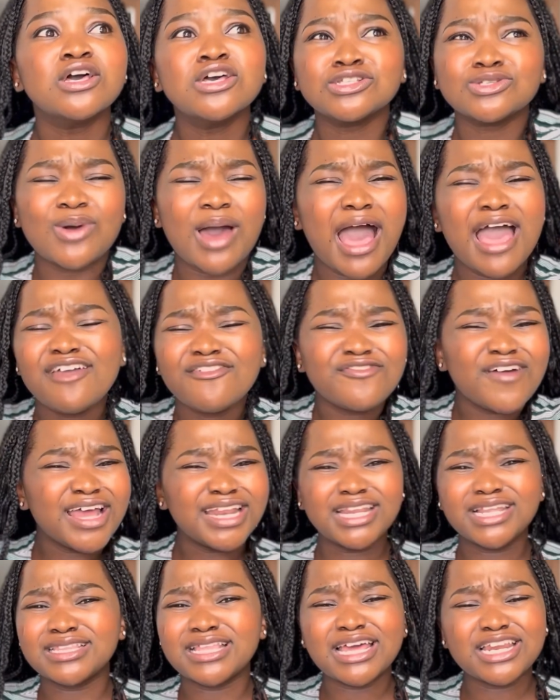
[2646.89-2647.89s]
So I
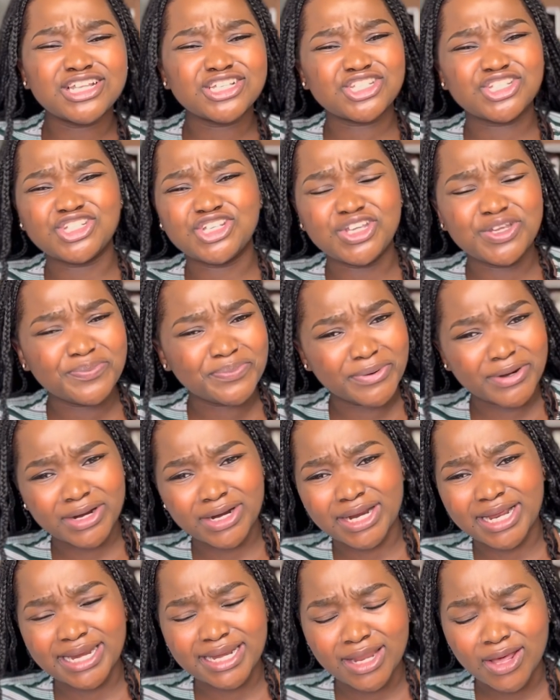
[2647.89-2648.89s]
find it that it's cheaper
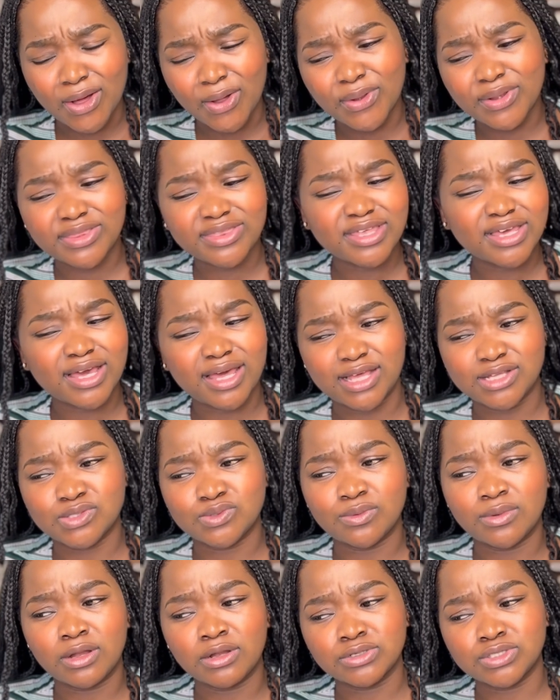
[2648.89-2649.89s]
and healthier as
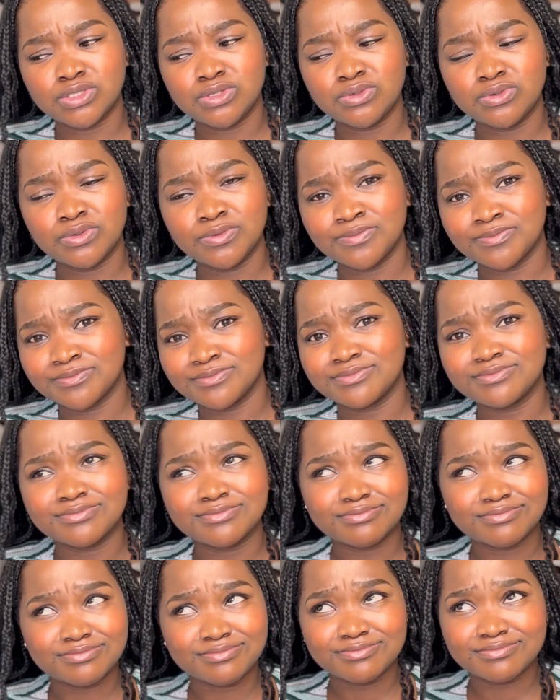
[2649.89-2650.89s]
well to
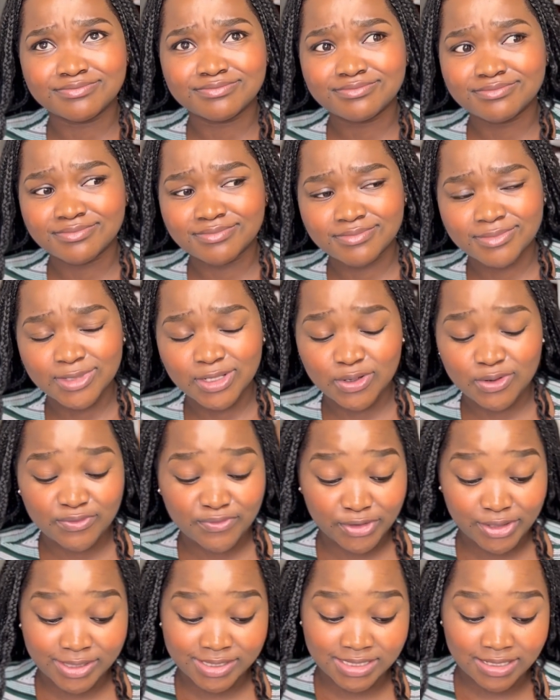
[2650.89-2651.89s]
cook
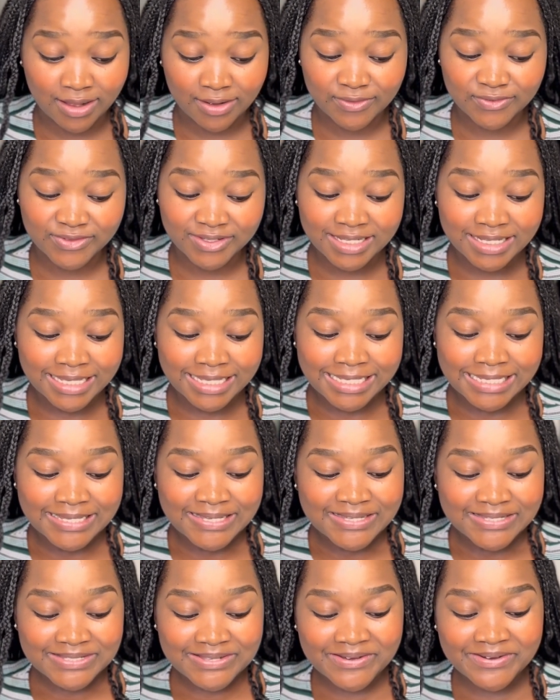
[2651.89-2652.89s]
for yourself.
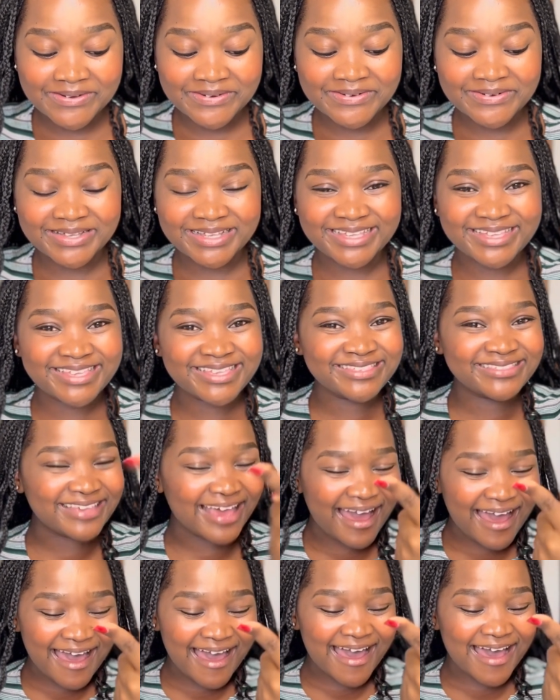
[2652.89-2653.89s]
So
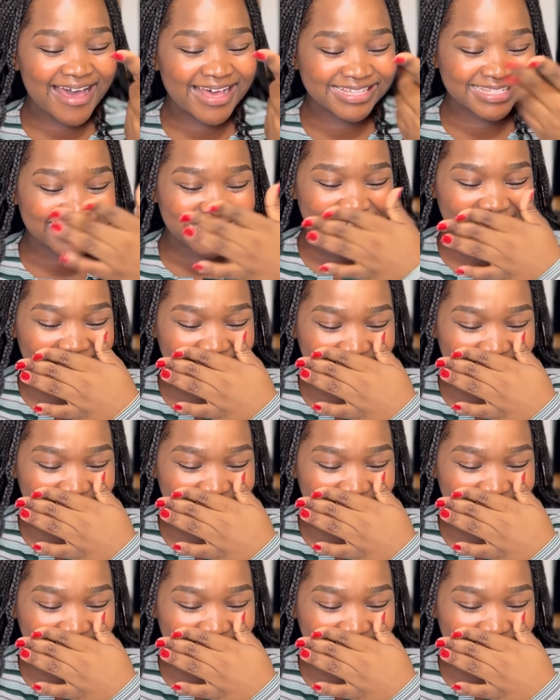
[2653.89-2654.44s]
yes.